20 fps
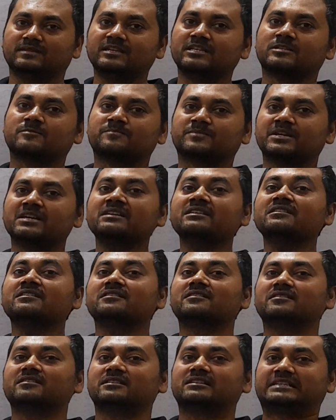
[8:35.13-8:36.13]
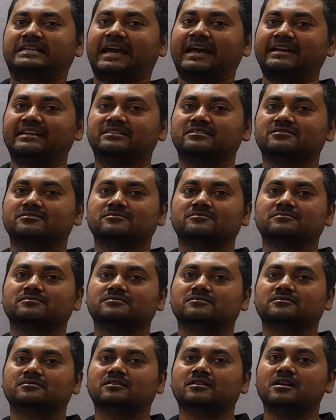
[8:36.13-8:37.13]
Spring tide.
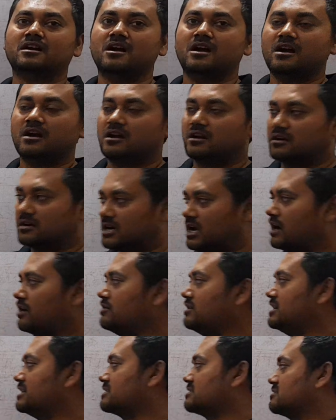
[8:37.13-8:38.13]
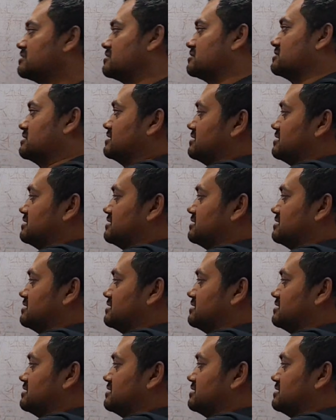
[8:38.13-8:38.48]
Now let's